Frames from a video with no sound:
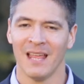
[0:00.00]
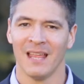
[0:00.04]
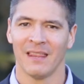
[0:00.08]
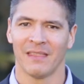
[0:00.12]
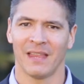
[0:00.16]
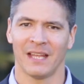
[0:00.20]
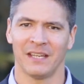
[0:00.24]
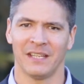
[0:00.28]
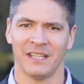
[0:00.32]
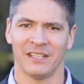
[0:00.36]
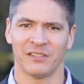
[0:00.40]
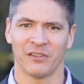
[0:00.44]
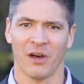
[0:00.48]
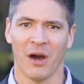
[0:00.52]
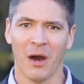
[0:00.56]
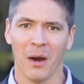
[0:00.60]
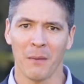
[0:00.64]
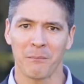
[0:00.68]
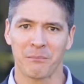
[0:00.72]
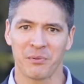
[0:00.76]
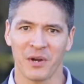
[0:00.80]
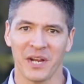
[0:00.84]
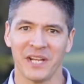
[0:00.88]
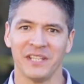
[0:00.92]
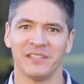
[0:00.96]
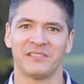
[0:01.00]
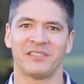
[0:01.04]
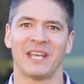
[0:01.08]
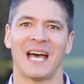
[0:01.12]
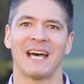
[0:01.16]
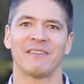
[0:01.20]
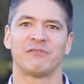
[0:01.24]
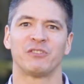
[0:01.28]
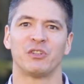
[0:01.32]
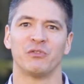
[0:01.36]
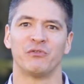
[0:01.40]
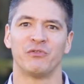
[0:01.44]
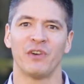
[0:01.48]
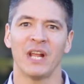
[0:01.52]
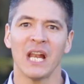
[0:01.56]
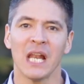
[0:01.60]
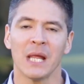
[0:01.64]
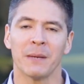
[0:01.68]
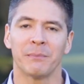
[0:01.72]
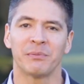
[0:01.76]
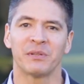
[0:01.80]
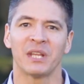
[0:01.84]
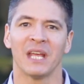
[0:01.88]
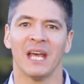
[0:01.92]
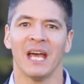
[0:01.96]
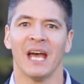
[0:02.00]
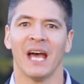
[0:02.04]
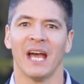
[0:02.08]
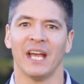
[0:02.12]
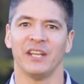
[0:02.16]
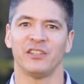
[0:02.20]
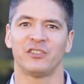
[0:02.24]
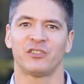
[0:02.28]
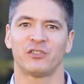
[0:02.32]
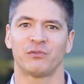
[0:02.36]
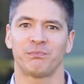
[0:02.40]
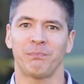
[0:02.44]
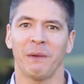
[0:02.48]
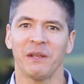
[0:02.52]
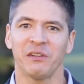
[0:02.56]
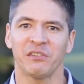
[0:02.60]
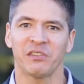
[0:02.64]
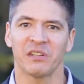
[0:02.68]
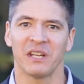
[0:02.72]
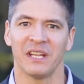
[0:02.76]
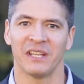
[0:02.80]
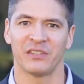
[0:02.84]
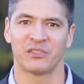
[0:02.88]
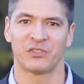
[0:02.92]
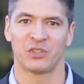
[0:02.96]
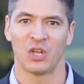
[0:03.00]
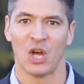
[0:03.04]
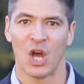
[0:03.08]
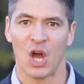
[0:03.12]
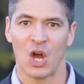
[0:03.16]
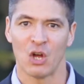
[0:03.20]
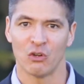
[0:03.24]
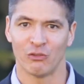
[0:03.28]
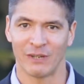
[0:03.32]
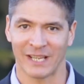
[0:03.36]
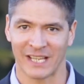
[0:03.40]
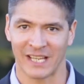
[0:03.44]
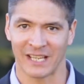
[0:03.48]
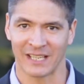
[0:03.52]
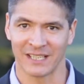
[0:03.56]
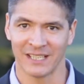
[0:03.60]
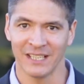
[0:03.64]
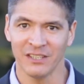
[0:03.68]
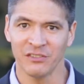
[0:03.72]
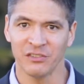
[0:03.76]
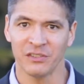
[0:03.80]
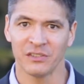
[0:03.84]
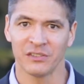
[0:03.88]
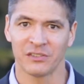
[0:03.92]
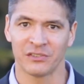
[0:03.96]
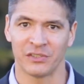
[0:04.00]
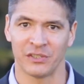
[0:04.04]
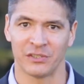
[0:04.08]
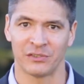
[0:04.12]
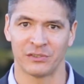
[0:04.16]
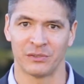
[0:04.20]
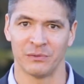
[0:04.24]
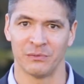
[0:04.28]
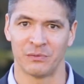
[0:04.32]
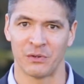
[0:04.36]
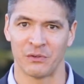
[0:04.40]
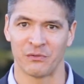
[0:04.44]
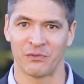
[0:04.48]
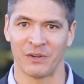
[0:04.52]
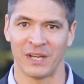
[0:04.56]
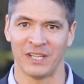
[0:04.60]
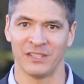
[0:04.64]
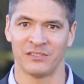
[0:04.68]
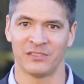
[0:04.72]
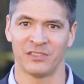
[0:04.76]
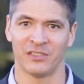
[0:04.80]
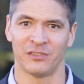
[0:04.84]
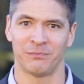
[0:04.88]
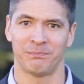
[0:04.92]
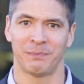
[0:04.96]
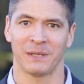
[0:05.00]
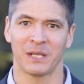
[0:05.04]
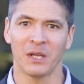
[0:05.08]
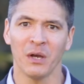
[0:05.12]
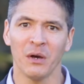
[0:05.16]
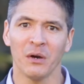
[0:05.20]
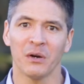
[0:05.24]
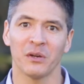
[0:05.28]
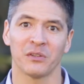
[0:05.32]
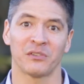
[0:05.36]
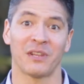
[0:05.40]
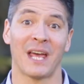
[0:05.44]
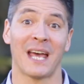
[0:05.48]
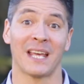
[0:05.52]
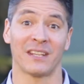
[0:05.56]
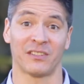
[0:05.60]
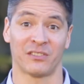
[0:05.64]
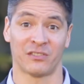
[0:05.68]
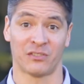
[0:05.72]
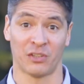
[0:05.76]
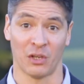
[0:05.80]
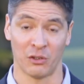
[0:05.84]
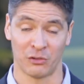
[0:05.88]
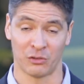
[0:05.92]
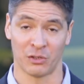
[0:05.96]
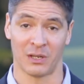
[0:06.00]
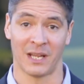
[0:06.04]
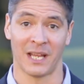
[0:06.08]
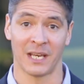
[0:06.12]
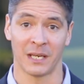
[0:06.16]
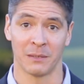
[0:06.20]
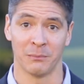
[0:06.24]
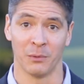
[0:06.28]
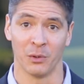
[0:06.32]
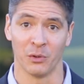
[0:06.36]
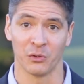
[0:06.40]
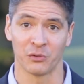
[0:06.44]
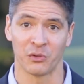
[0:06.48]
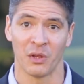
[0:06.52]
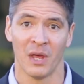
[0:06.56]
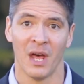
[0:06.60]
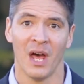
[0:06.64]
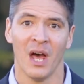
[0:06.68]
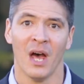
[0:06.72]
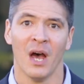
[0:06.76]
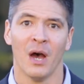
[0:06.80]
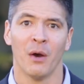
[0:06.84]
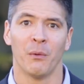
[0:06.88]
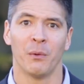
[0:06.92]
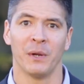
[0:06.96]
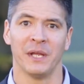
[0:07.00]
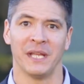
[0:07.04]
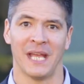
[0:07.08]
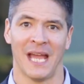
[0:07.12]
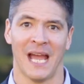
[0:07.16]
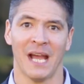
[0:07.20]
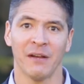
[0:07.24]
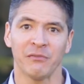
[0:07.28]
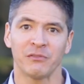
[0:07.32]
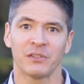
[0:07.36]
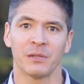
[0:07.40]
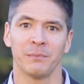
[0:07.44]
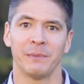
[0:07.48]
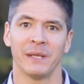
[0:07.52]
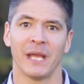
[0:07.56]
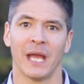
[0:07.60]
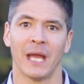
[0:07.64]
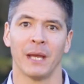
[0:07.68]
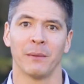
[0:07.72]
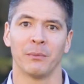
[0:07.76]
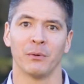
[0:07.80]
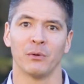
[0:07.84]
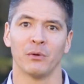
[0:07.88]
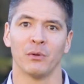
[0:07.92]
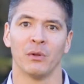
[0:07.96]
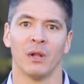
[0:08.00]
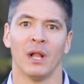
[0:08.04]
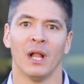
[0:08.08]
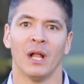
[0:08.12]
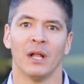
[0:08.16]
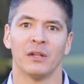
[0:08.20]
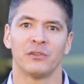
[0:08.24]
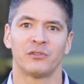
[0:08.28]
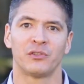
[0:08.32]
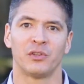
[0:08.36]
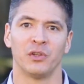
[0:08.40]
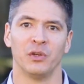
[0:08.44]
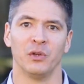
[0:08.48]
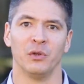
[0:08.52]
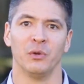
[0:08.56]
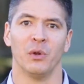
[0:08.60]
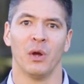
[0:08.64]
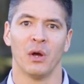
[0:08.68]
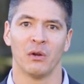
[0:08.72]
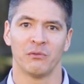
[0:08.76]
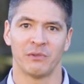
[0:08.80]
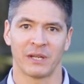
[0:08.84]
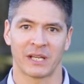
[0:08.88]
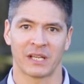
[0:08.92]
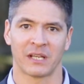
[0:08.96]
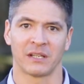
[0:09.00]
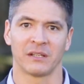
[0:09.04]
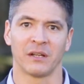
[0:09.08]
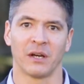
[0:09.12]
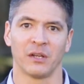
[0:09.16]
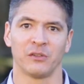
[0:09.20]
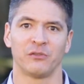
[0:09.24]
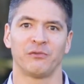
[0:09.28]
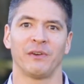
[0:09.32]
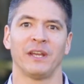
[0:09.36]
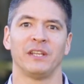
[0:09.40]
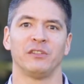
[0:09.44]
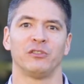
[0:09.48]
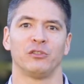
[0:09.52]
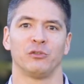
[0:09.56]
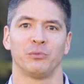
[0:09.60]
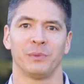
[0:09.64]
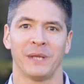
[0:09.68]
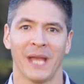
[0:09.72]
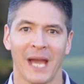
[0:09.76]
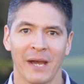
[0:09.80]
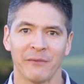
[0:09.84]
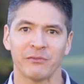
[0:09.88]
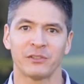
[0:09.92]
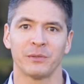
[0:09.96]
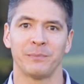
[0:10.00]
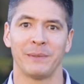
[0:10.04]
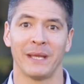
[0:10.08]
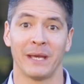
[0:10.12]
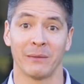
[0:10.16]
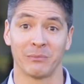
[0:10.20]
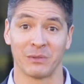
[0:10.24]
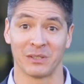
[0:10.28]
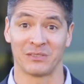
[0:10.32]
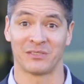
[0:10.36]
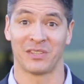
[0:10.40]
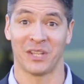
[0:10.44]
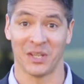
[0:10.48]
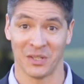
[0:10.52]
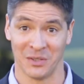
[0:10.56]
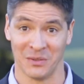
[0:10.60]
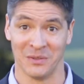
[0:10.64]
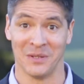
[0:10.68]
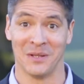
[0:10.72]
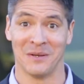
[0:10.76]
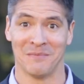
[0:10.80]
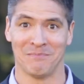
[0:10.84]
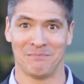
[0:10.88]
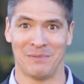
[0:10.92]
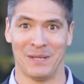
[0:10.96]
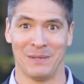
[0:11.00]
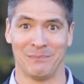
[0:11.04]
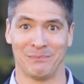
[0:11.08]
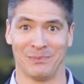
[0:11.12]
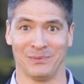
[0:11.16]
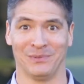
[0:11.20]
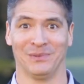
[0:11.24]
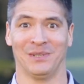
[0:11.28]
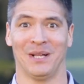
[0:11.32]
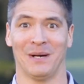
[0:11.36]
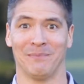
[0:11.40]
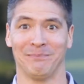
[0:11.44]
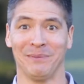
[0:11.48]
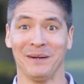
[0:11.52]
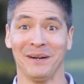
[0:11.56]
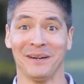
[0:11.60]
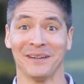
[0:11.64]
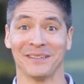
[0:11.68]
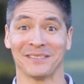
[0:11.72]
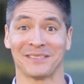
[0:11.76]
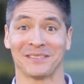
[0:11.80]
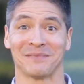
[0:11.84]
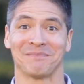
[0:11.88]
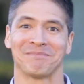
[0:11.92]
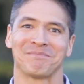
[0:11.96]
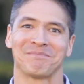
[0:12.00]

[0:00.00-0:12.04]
That is, our brains have developed a specialist recognition system for faces because, as social animals, we have to be able to recognise faces. We have to be able to tell people apart.